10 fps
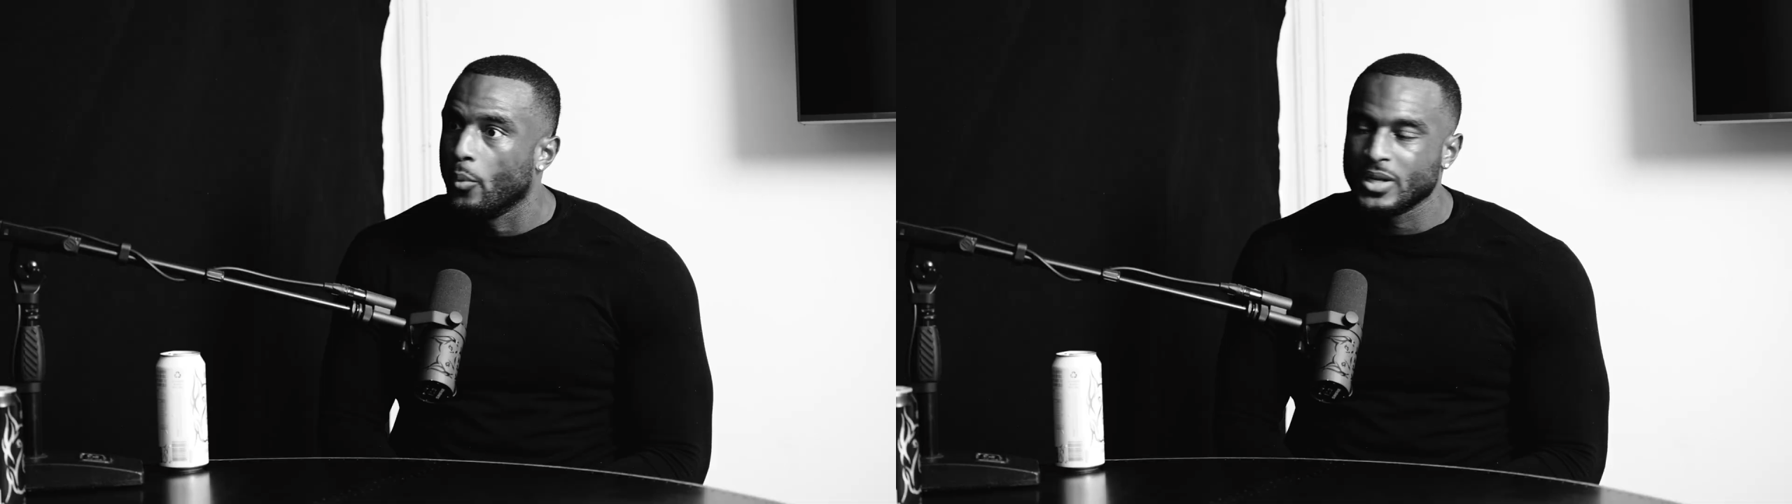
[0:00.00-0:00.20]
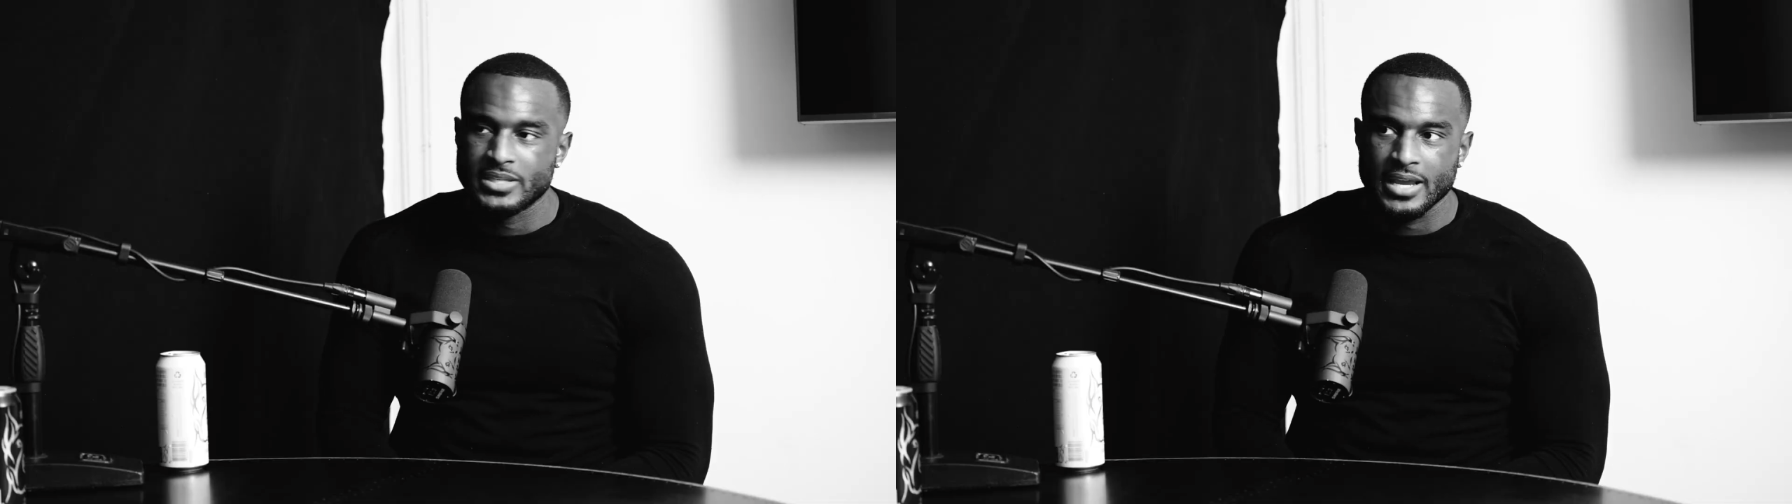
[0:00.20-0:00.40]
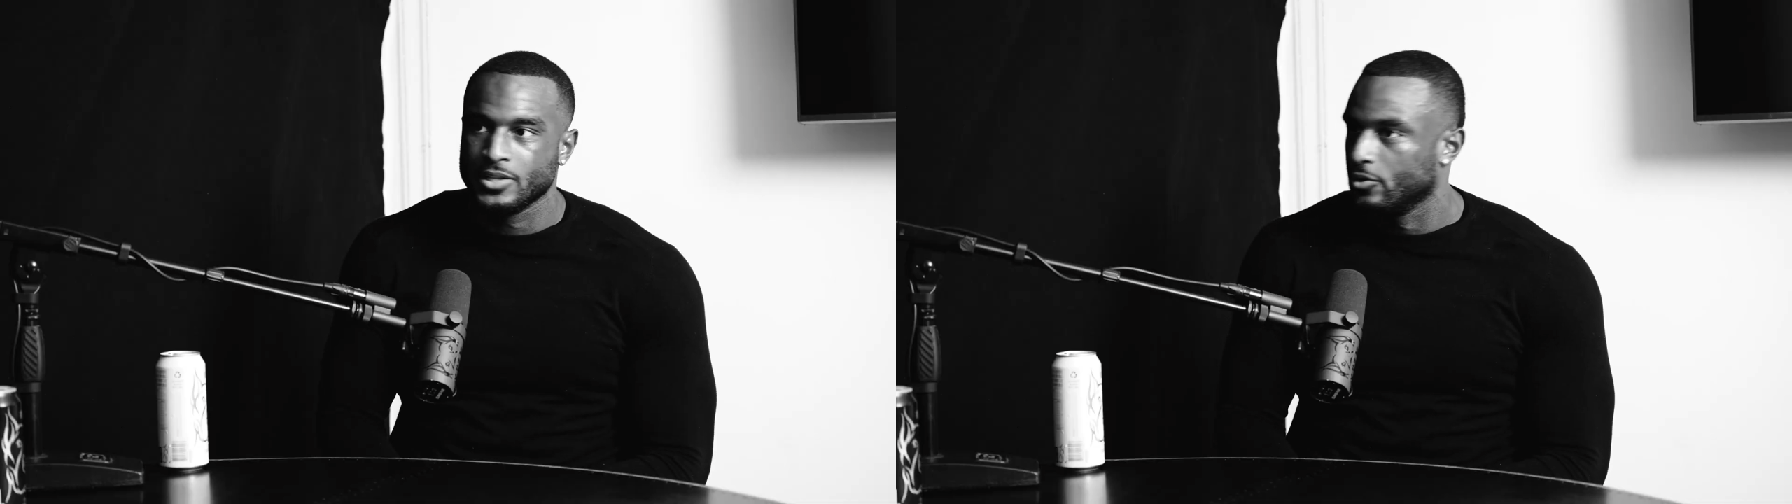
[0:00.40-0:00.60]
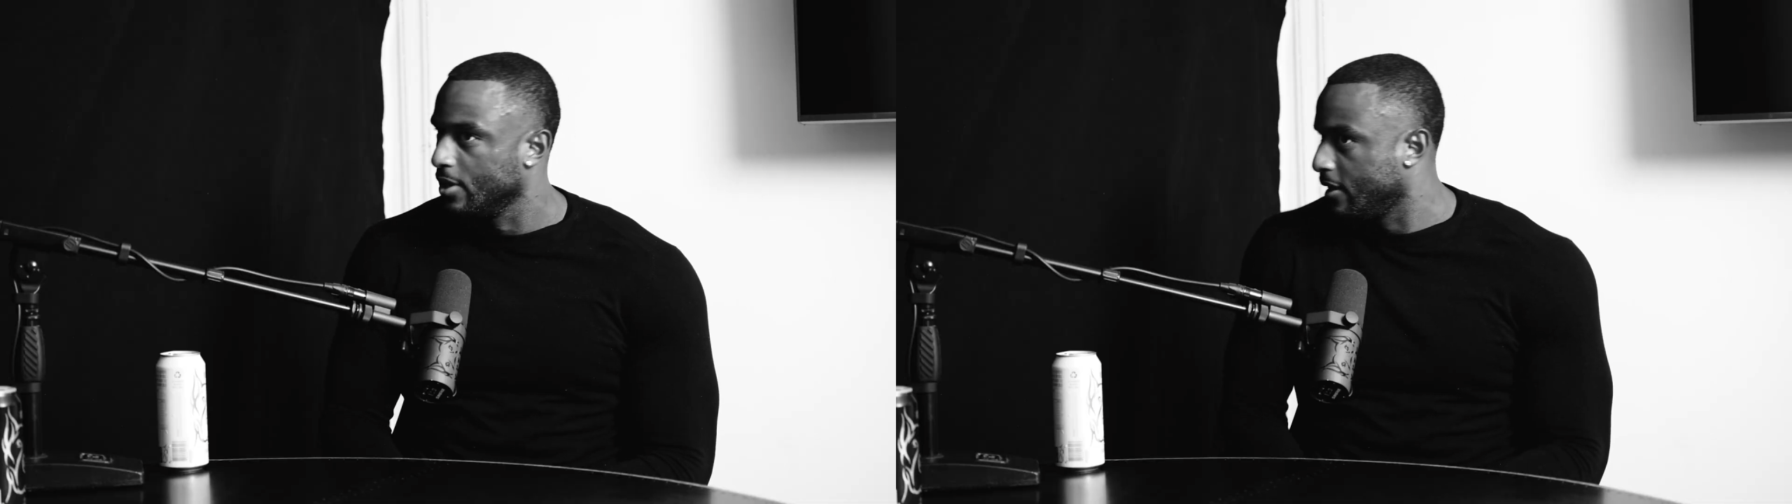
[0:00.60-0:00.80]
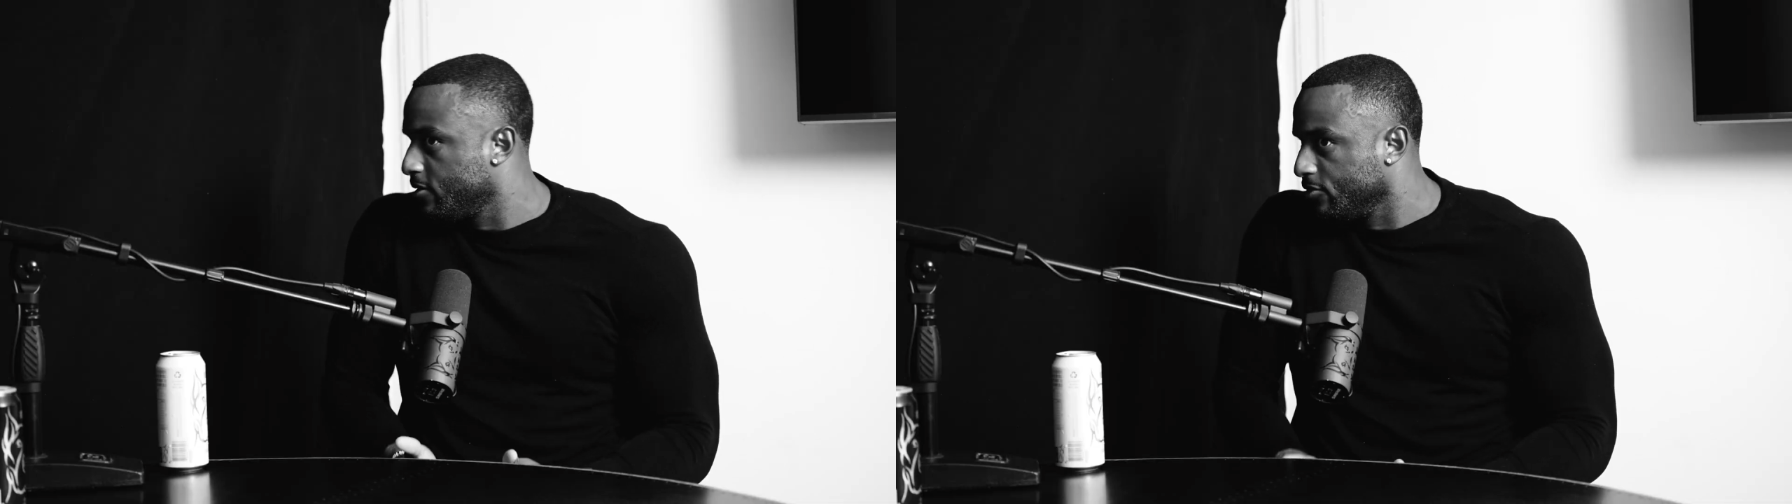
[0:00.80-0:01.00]
want to take no
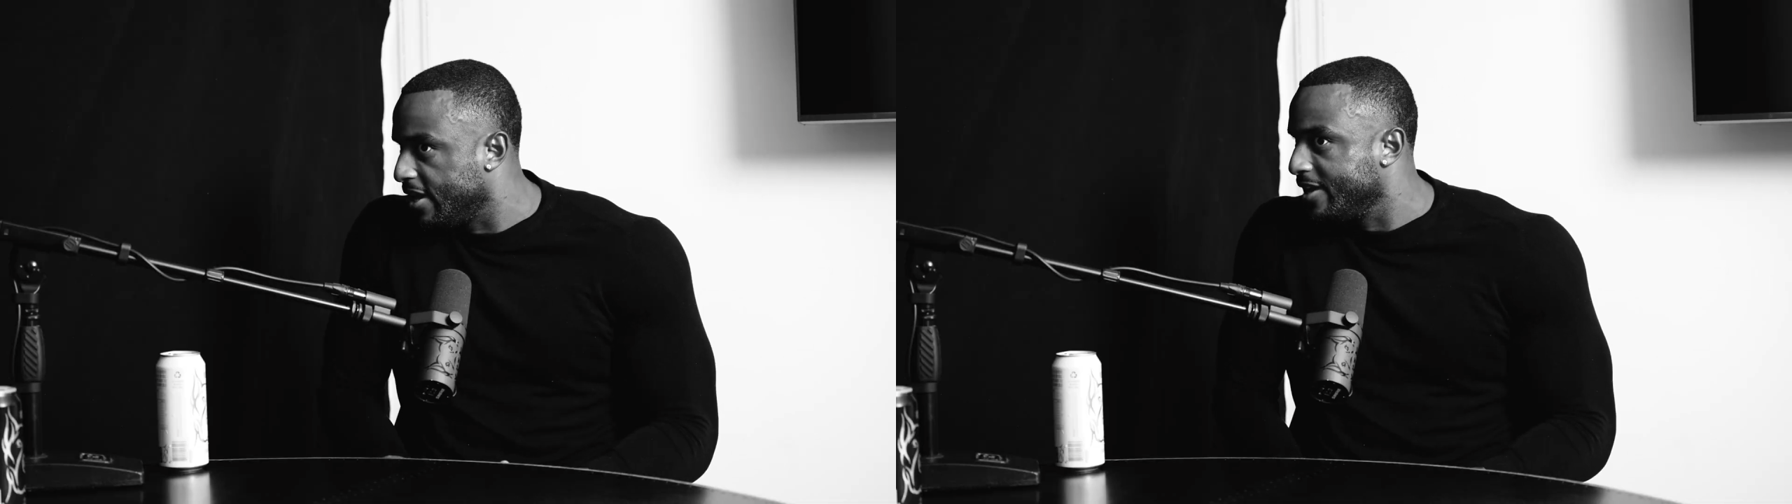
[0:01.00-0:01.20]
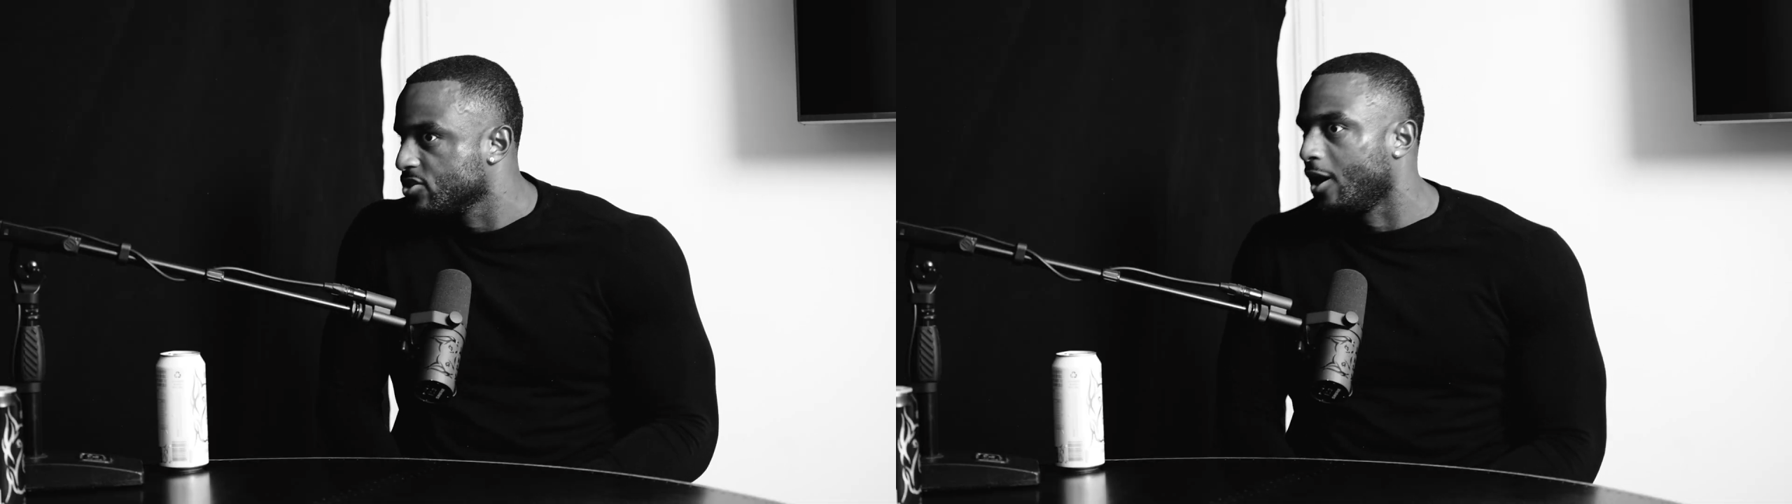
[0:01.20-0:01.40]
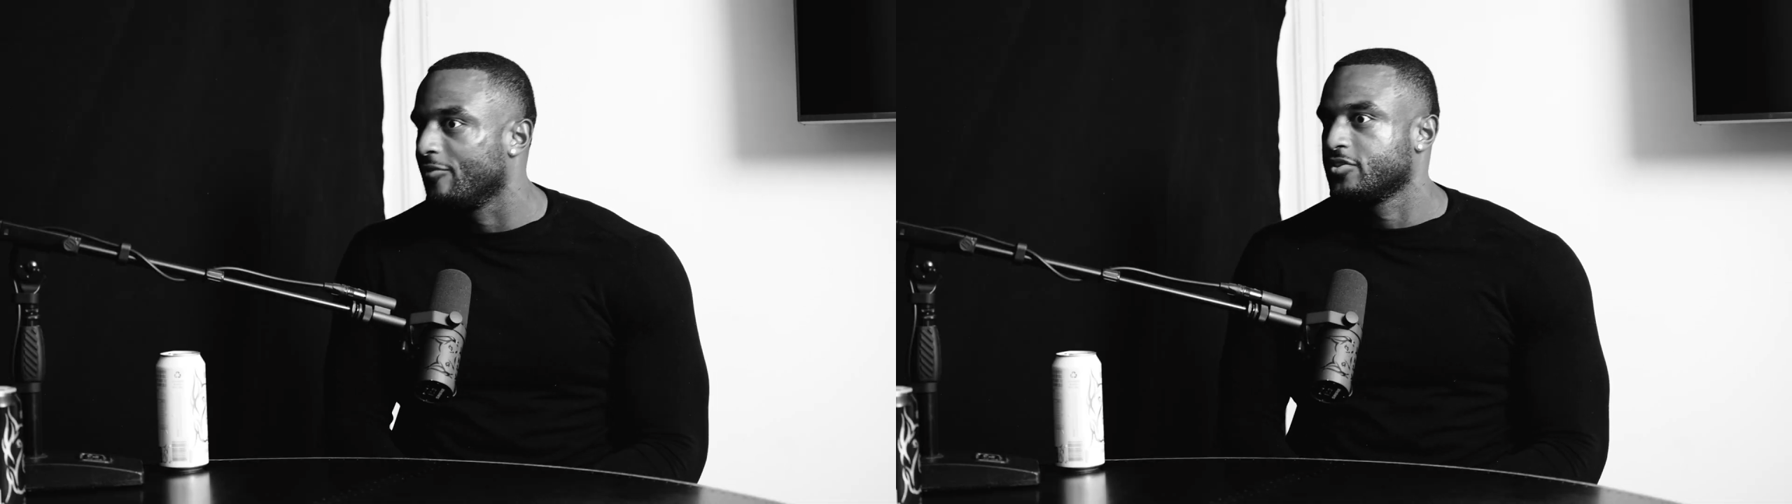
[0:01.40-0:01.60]
days off